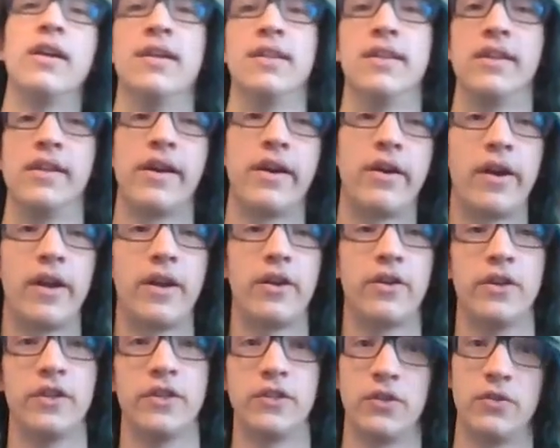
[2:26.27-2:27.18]
and the
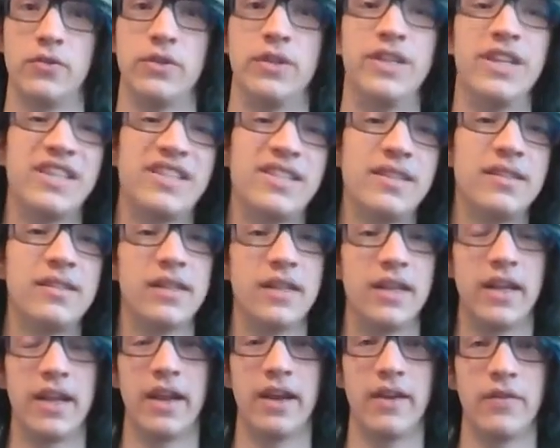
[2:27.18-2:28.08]
narrator is so distant
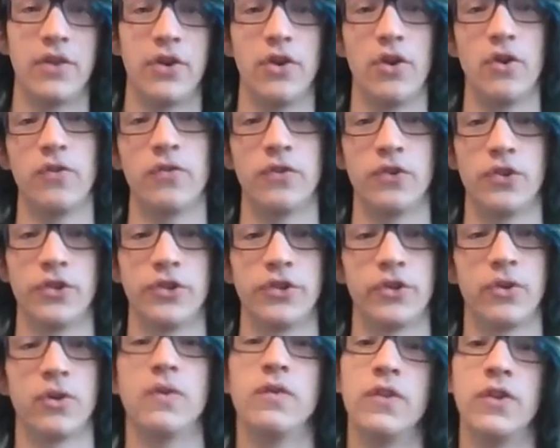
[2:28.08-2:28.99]
that he can't even know for
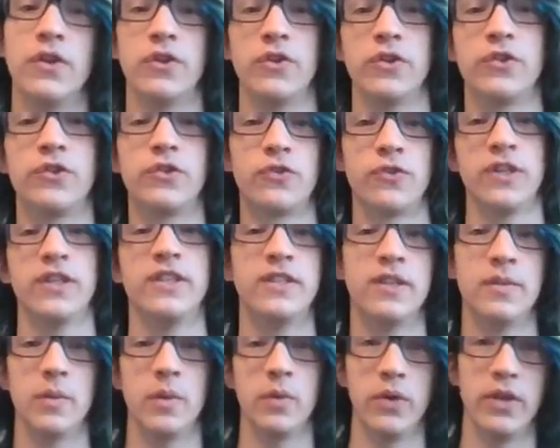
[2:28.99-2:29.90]
sure if the nurse
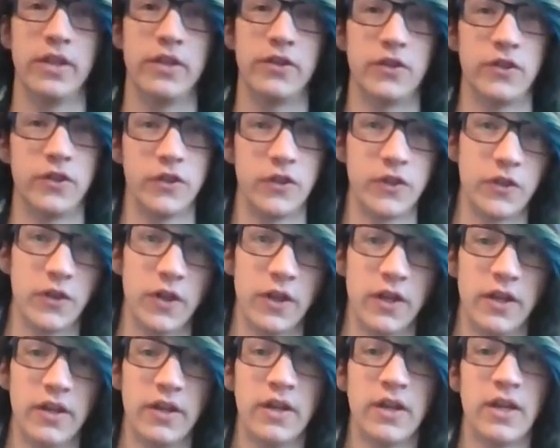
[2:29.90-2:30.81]
treats him the way that she
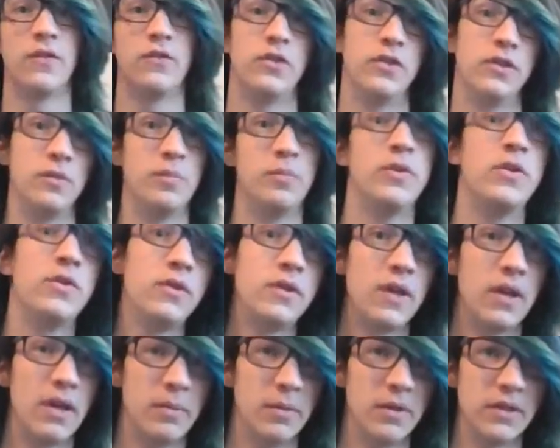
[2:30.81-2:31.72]
should. If she's
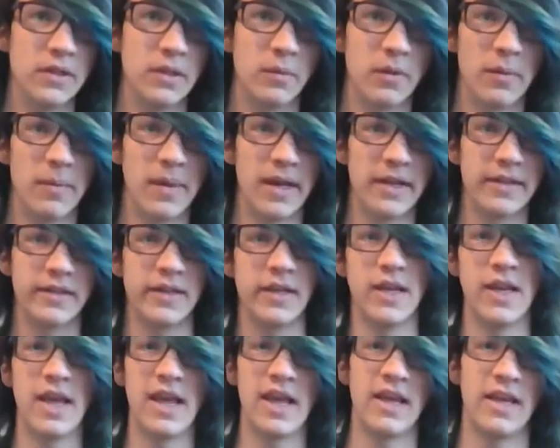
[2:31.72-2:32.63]
abusing him in some
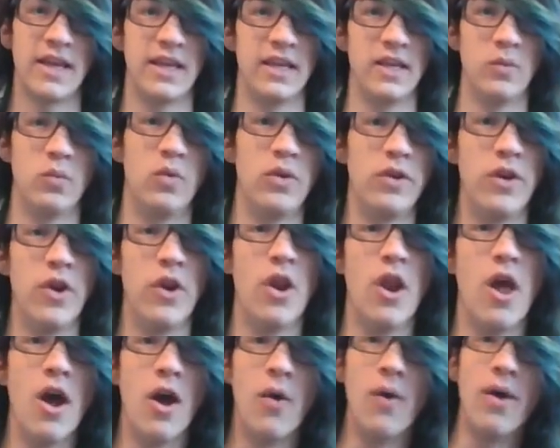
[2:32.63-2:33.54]
capacity, he wouldn't
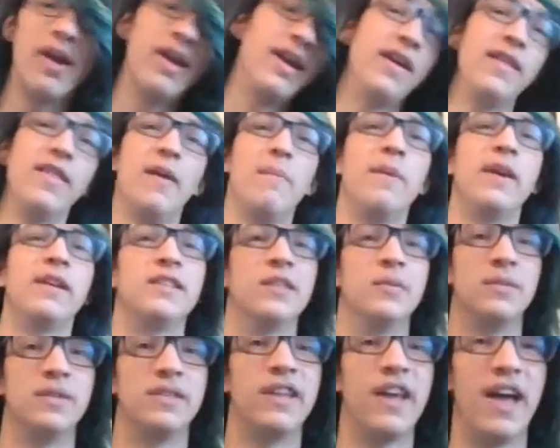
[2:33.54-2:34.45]
know, and that makes
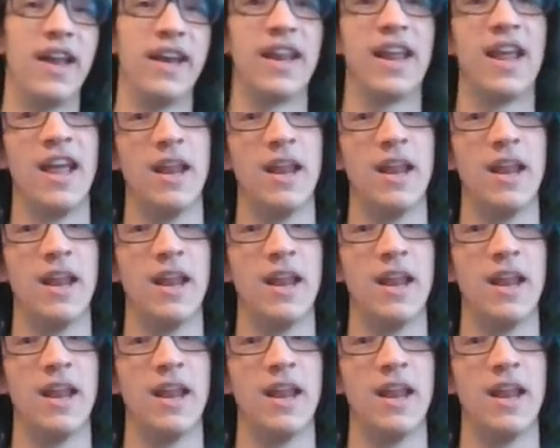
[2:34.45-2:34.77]
him sad, and